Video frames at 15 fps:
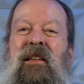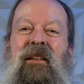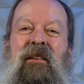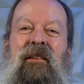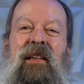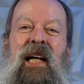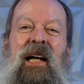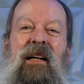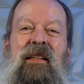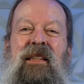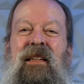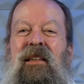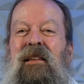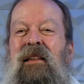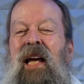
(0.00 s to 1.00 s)

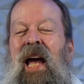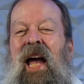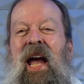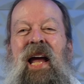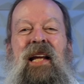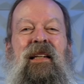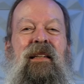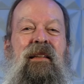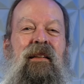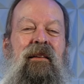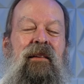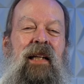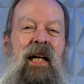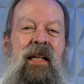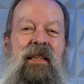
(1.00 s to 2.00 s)
2008,
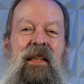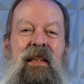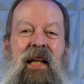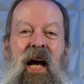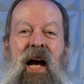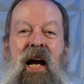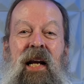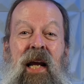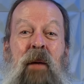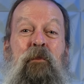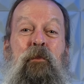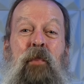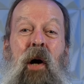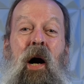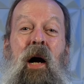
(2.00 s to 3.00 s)
2009,
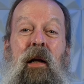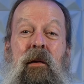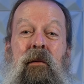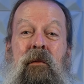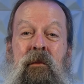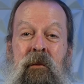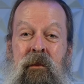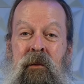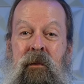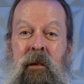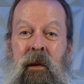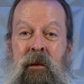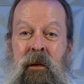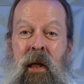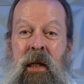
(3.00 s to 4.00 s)
and bought
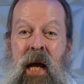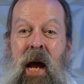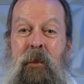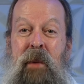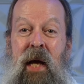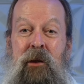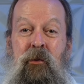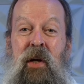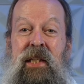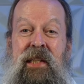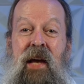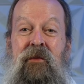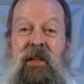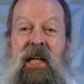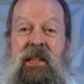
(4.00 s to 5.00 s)
an iMac,
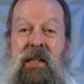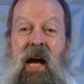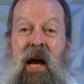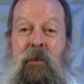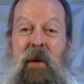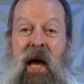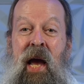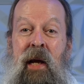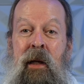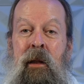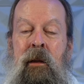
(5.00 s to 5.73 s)
27 inch iMac.